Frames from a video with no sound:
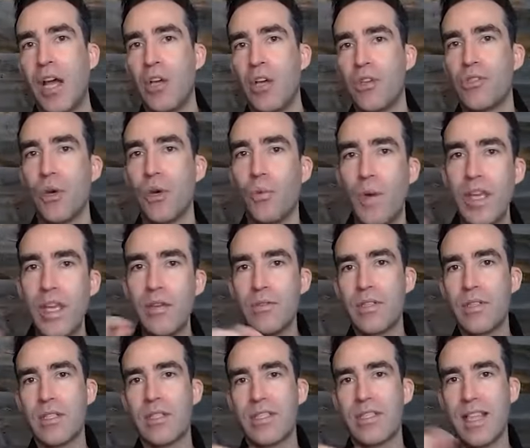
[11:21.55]
So we
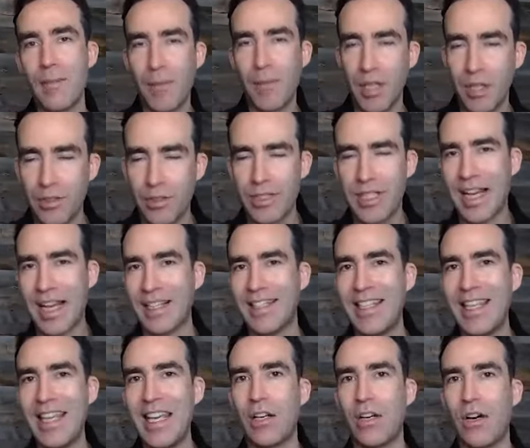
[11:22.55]
use a similar
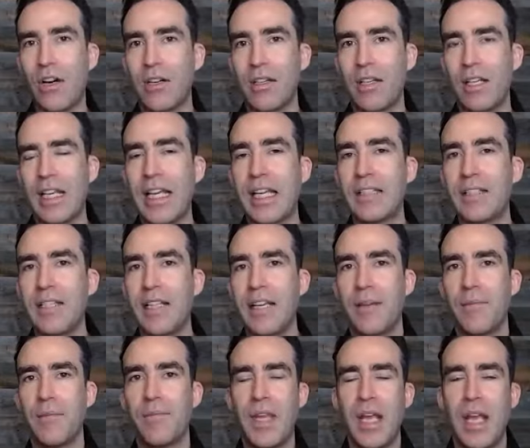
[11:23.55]
technique on
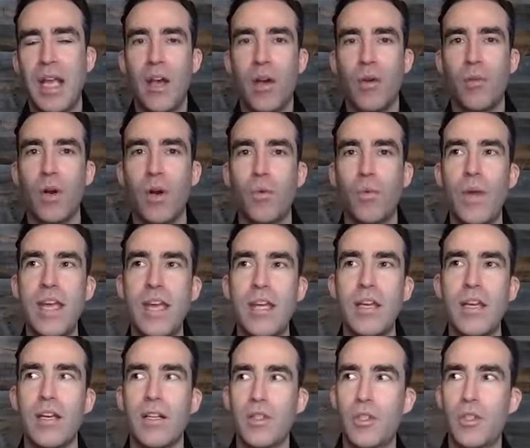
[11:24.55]
LinkedIn where we